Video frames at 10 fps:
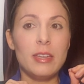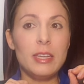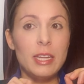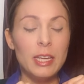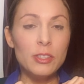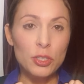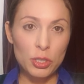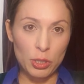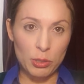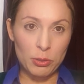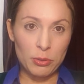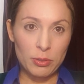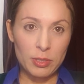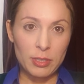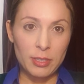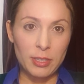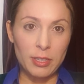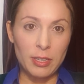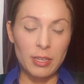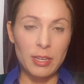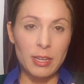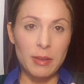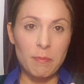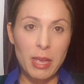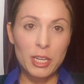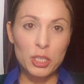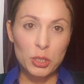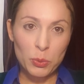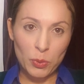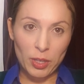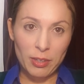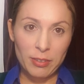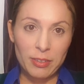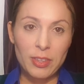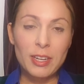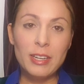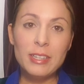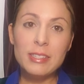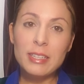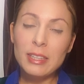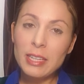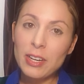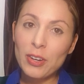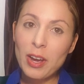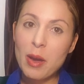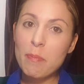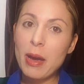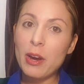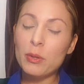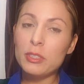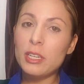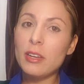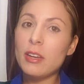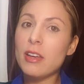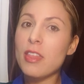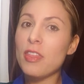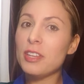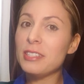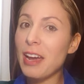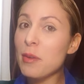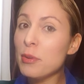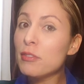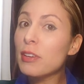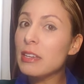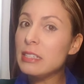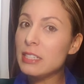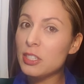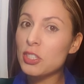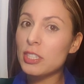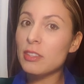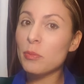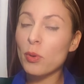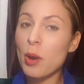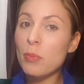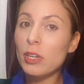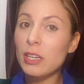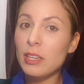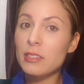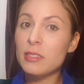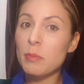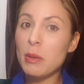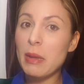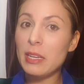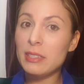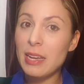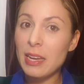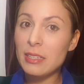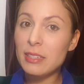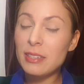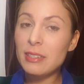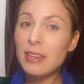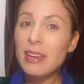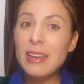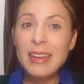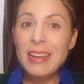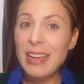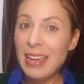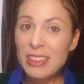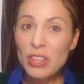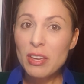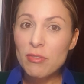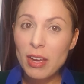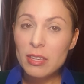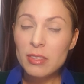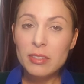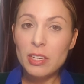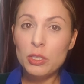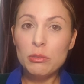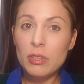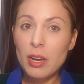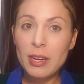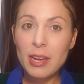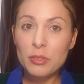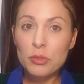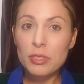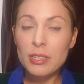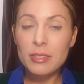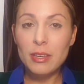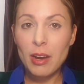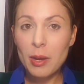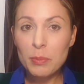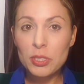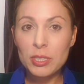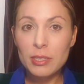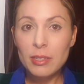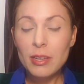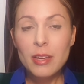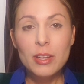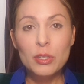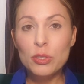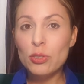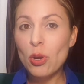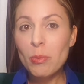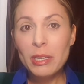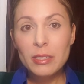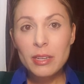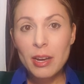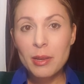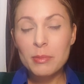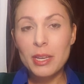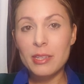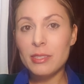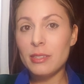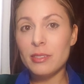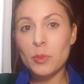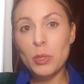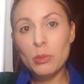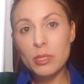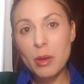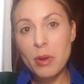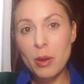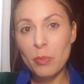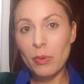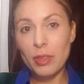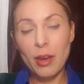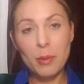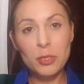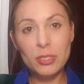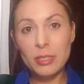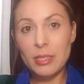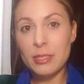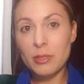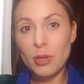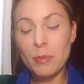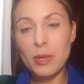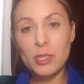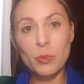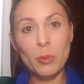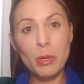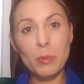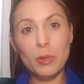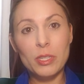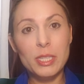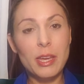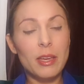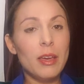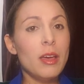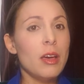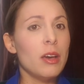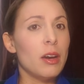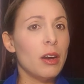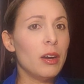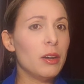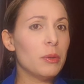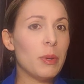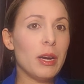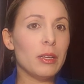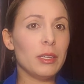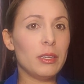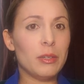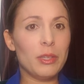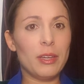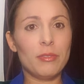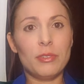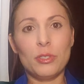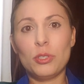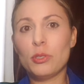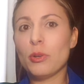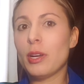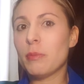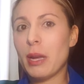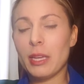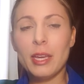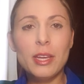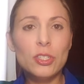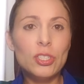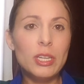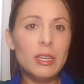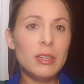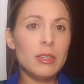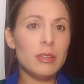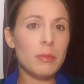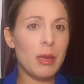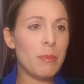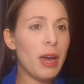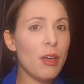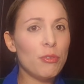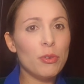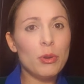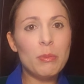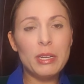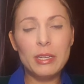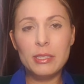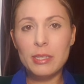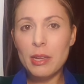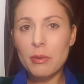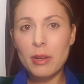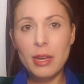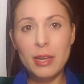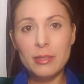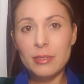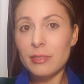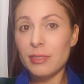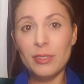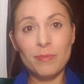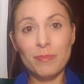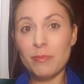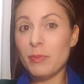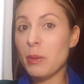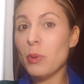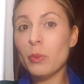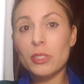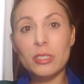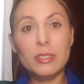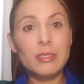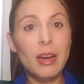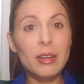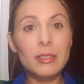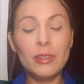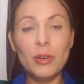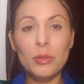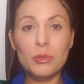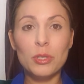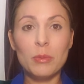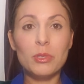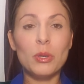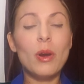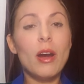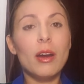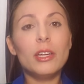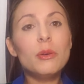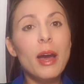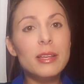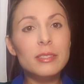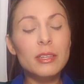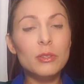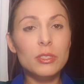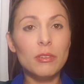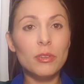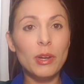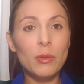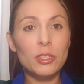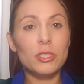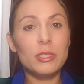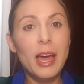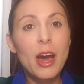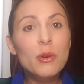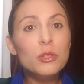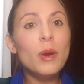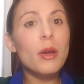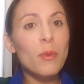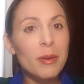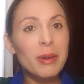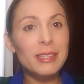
needs to make sure that it is clear about the type of condition the property needs to be maintained in the event that they do not exercise the option. So many times I see disputes come up with option to lease agreements where people are saying, oh, well, they've destroyed my kitchen and my bathroom and etc. And people were just not clear on those terms. So are you asking yourself the right questions? How do I want my